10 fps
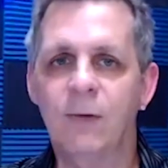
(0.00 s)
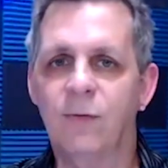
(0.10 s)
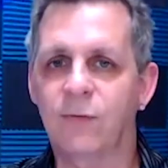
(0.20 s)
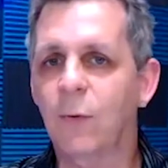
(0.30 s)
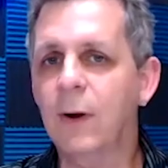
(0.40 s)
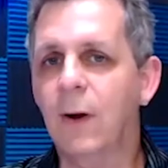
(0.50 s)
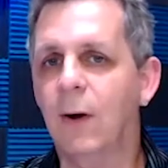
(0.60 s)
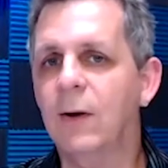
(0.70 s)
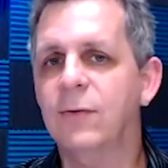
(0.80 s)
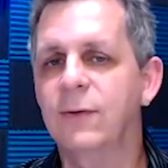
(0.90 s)
but as a story
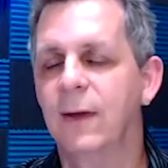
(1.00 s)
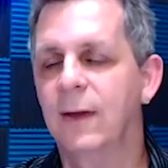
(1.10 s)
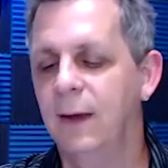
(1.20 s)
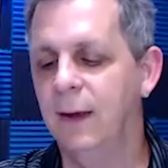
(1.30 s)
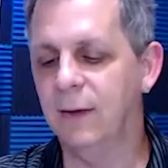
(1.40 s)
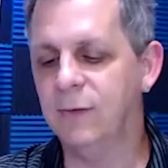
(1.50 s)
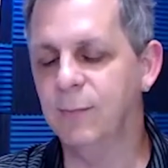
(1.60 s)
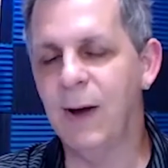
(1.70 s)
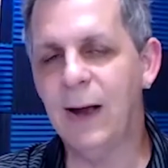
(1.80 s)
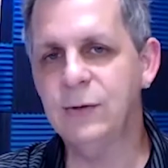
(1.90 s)
artist,
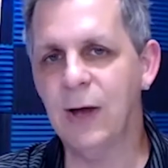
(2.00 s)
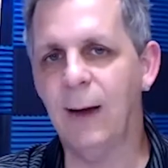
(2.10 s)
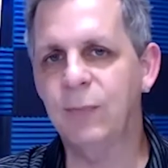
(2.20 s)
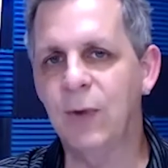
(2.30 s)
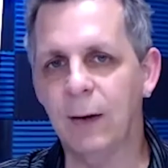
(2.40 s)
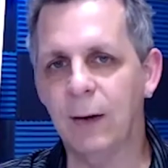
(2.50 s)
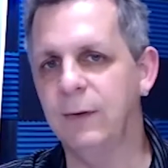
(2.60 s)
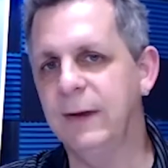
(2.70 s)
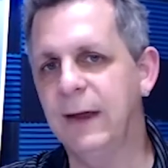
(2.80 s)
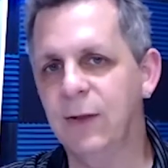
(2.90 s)
it's my job not
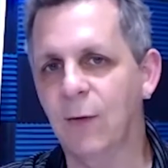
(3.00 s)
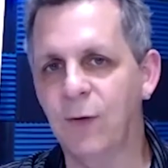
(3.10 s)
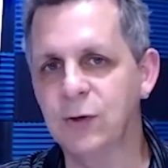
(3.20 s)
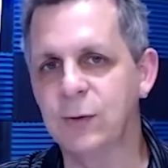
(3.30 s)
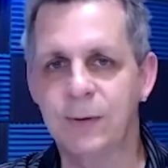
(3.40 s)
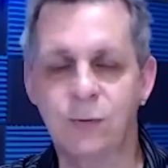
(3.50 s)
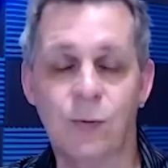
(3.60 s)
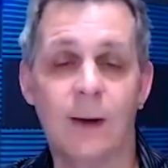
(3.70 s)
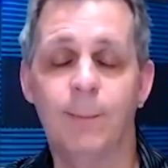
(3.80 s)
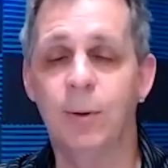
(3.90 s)
only to get their vision
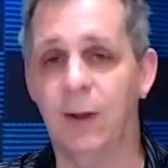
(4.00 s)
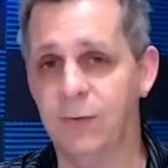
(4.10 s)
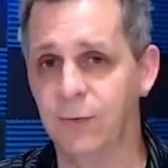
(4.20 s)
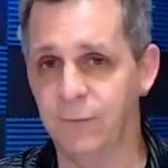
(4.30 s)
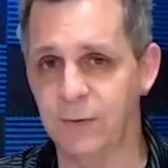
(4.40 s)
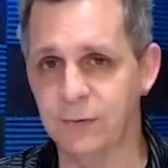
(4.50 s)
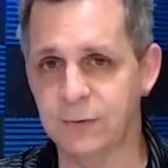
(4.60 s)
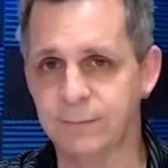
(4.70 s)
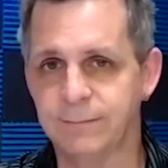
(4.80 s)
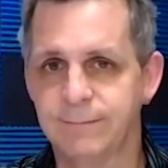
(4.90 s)
but try to plus their
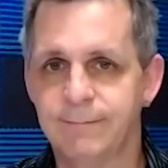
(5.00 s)
vision.